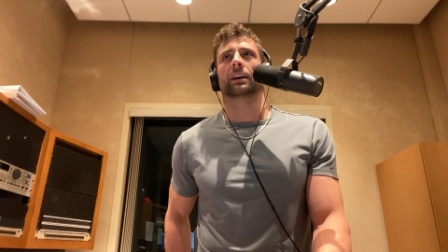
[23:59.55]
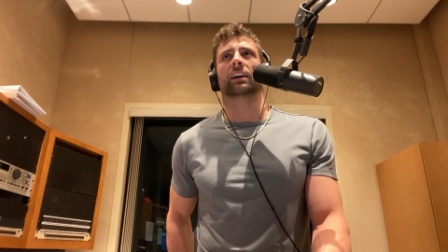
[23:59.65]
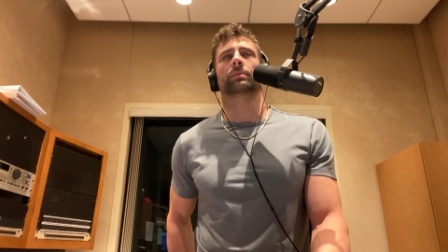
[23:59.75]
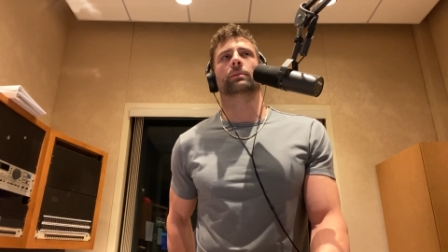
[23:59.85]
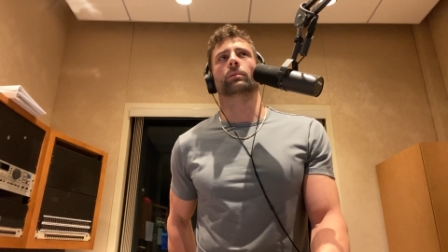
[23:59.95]

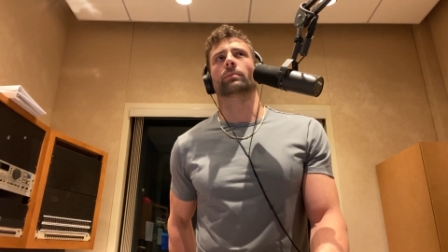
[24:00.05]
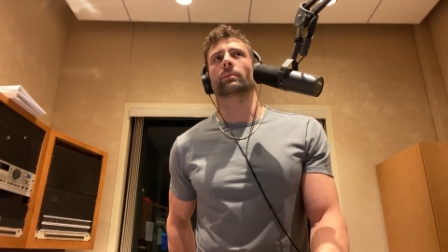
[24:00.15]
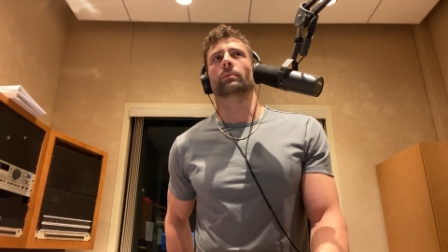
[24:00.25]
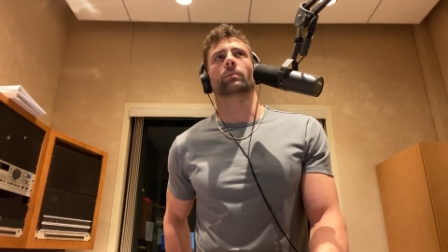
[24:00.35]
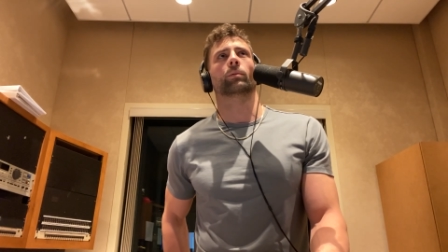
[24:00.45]
I've been
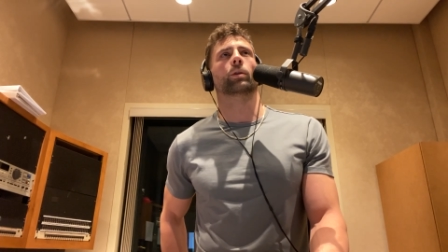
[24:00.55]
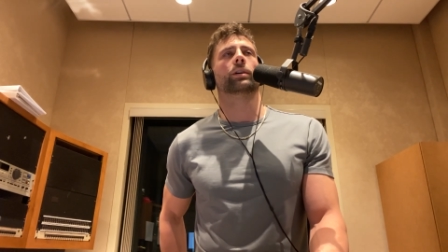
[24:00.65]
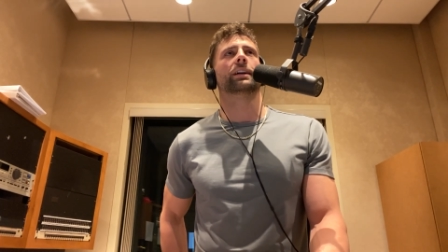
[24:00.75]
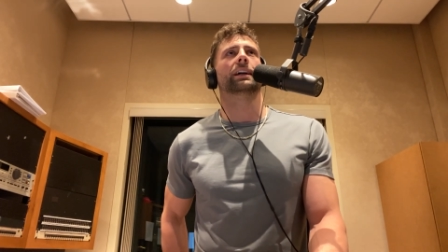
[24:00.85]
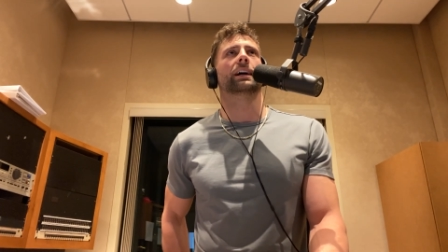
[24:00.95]

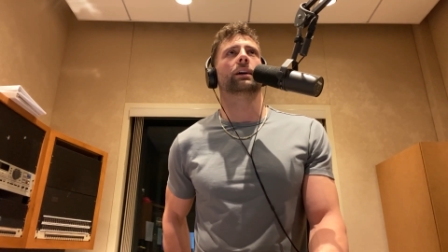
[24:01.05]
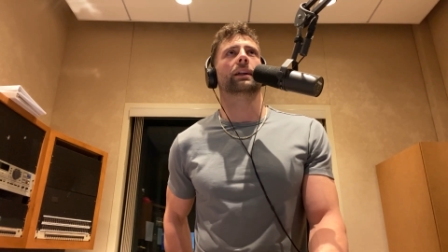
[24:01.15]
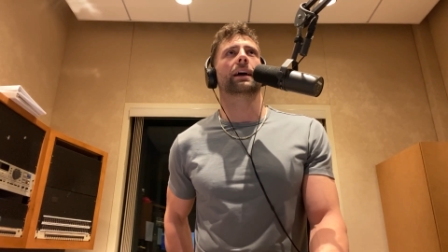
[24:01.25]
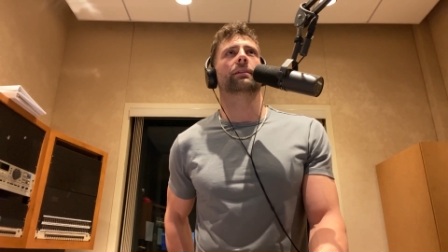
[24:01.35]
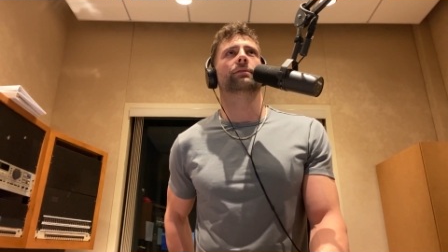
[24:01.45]
working out
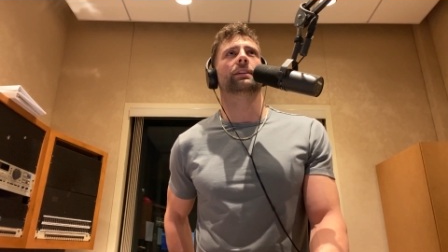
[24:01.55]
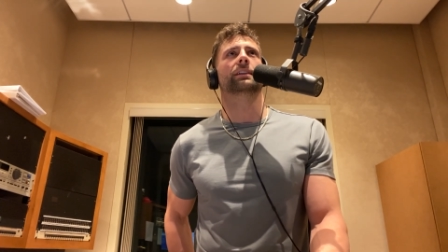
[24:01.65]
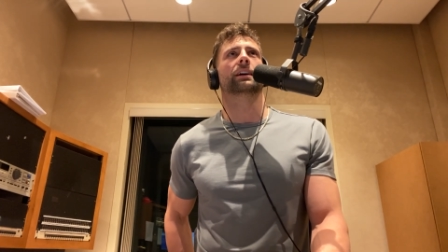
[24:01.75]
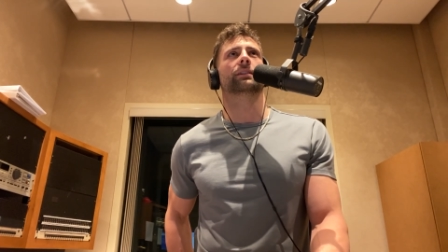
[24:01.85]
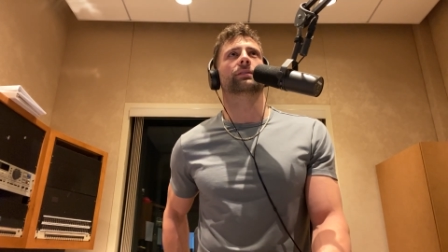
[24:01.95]
every
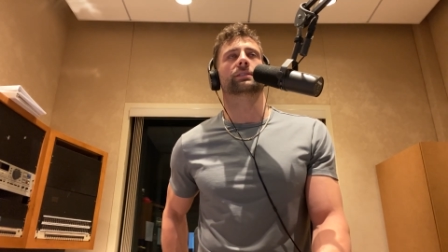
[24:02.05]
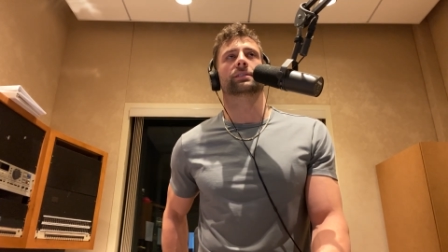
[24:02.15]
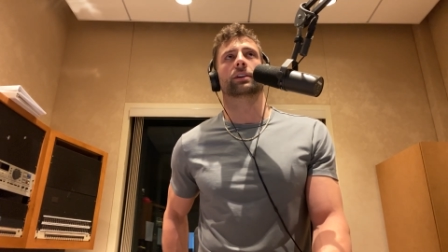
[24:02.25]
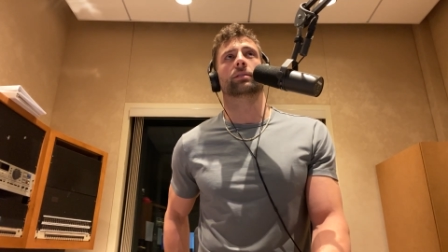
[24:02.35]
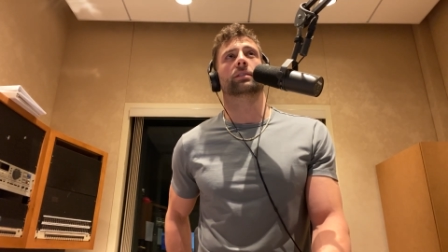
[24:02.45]
day for
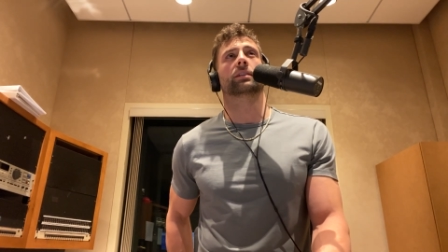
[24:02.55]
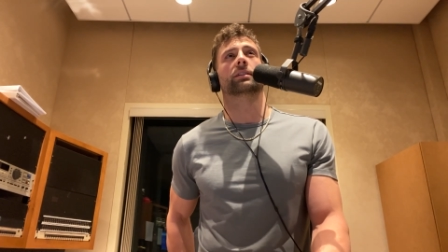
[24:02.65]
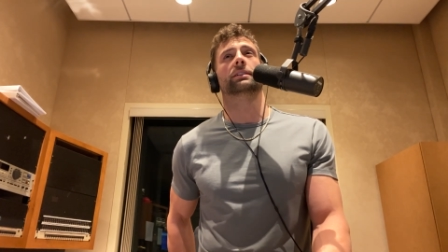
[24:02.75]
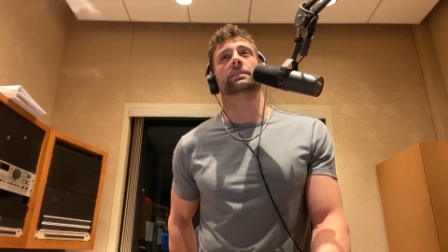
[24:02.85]
so long.